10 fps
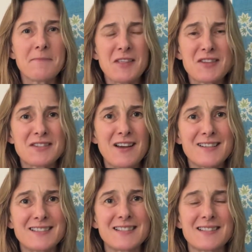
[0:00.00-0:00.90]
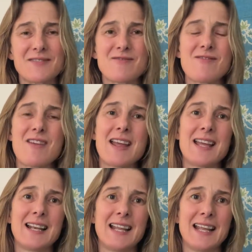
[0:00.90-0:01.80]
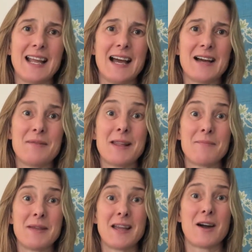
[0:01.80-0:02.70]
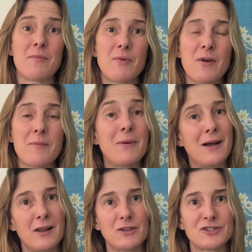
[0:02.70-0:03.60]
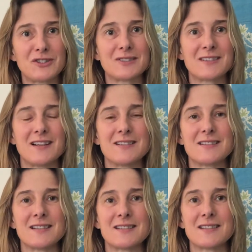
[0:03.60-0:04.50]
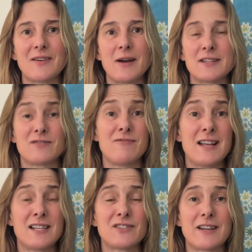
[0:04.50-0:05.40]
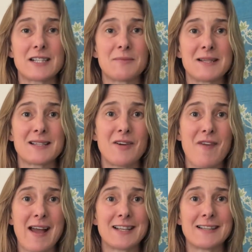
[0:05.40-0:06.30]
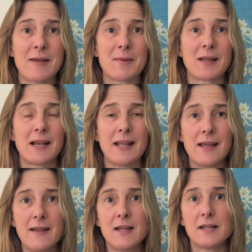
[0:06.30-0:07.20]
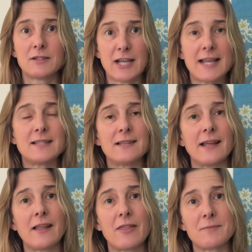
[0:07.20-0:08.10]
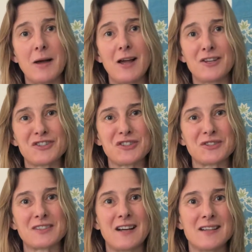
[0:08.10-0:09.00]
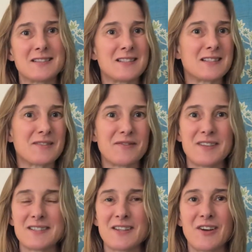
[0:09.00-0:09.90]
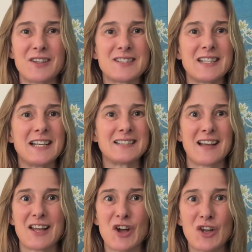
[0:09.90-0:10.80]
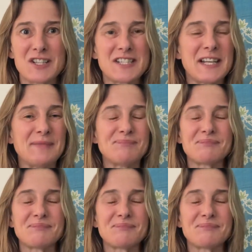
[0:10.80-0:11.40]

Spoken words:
The sciences that really lit me up were the biological sciences, so I really stretched myself academically, chasing the biological sciences of physiology, psychology,